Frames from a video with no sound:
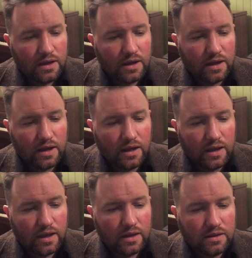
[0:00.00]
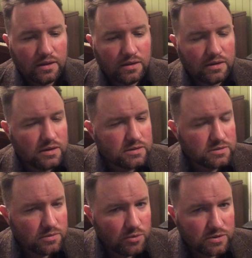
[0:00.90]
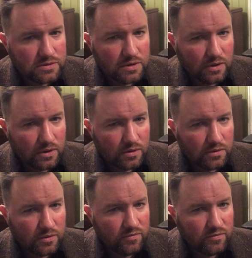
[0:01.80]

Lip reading: And the history books are